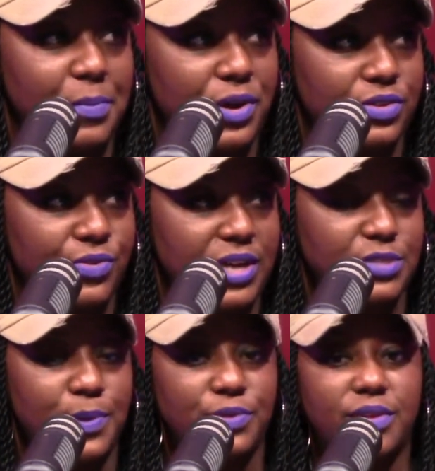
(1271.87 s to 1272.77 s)
y'all both
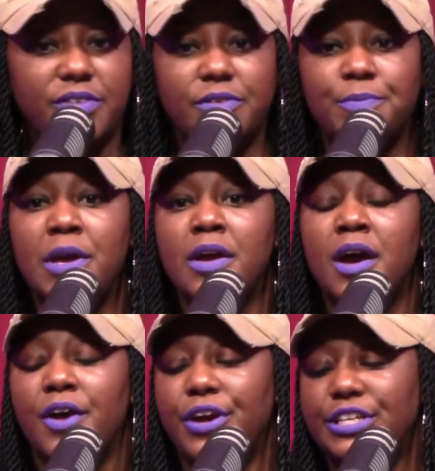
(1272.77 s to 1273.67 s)
watched both of them.
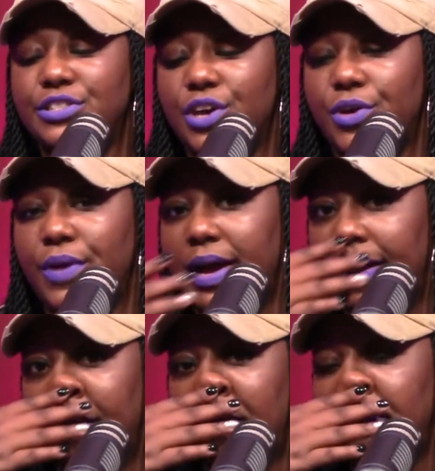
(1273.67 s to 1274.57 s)
All right, so
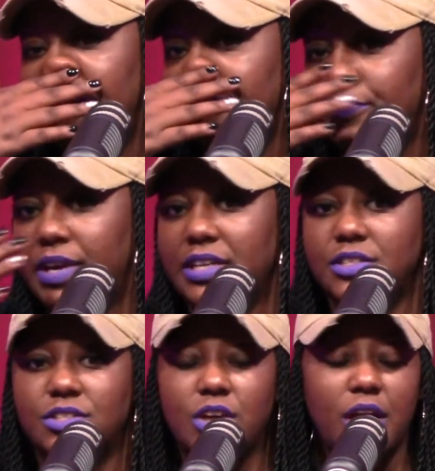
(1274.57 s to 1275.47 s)
it
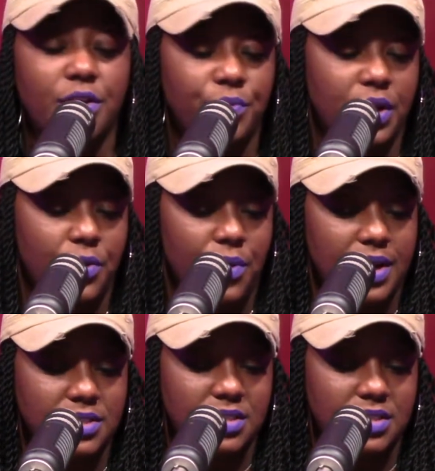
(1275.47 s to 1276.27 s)
started when I watched